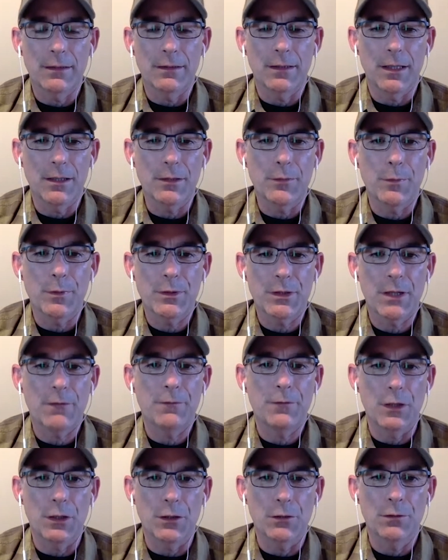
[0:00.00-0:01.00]

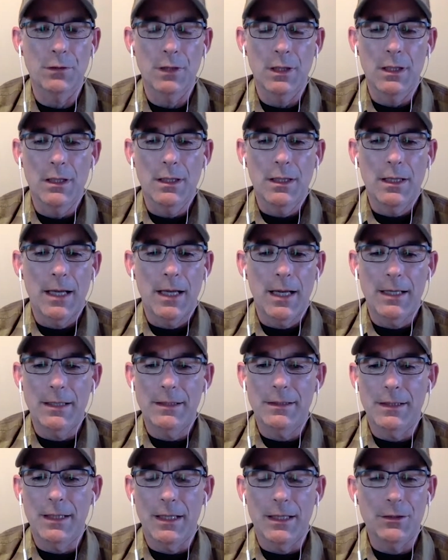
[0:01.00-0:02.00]
100% view,
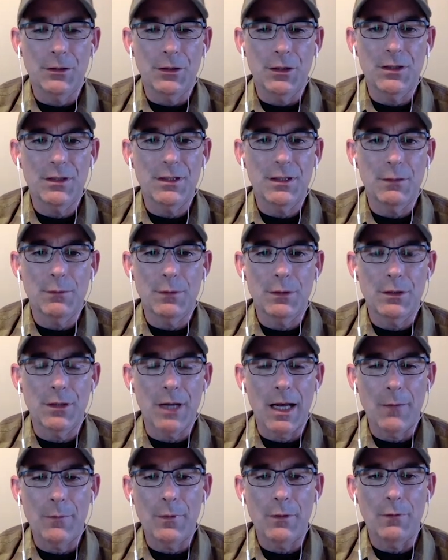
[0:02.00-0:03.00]
and just see what you're
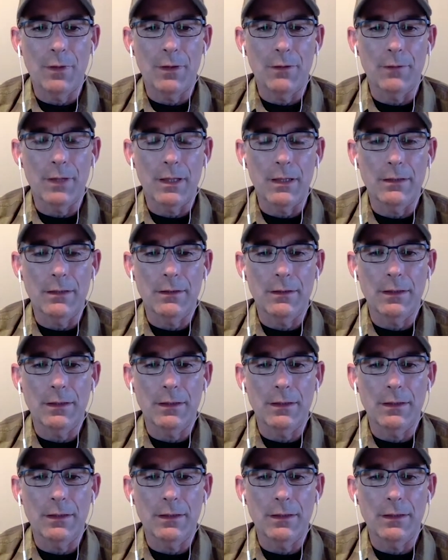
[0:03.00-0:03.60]
happy with, right?